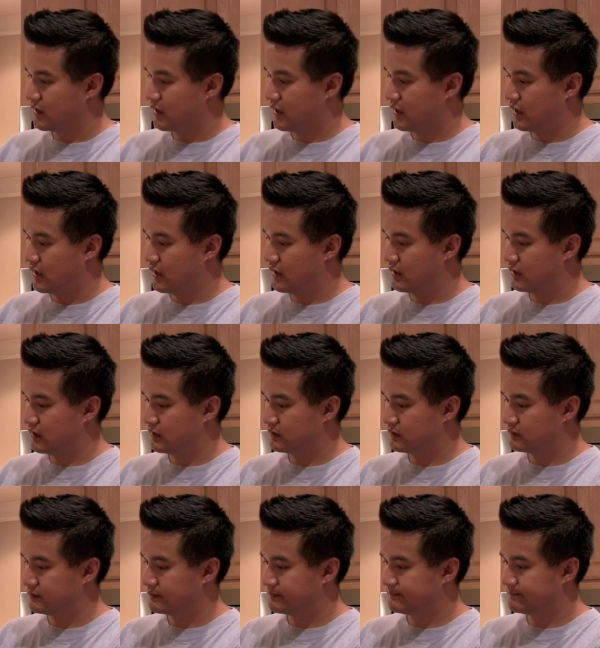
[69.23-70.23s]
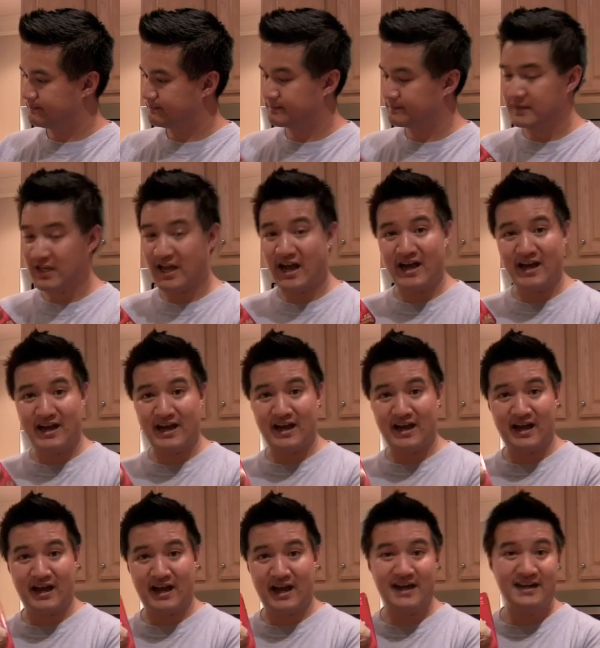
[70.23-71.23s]
Uh, I,
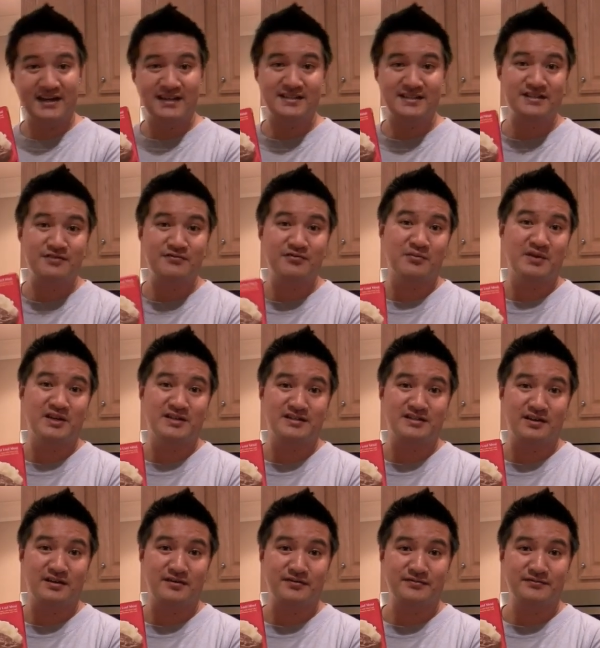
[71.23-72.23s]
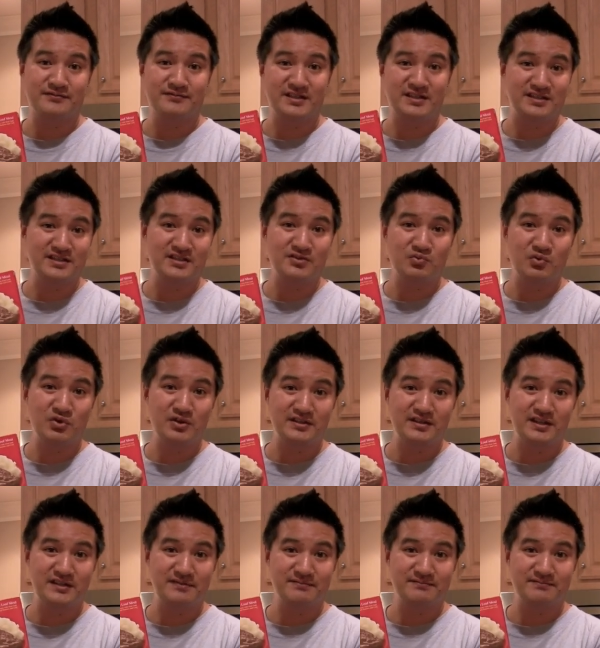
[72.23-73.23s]
I got to see for myself. Is this
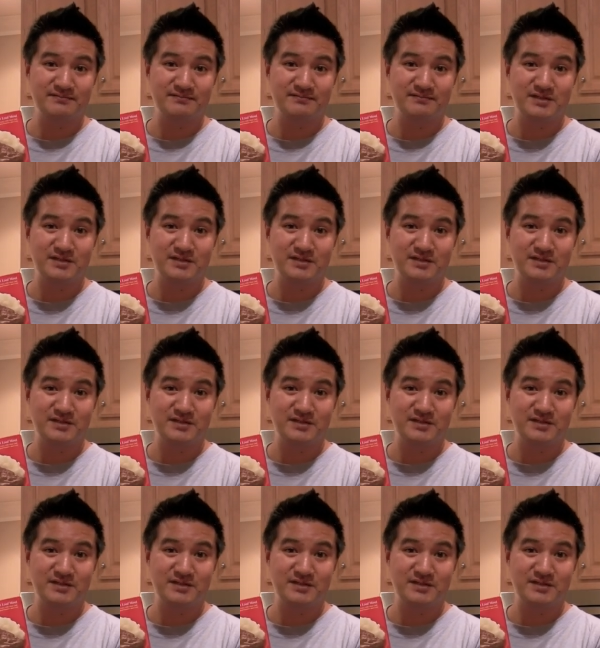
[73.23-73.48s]
worth it?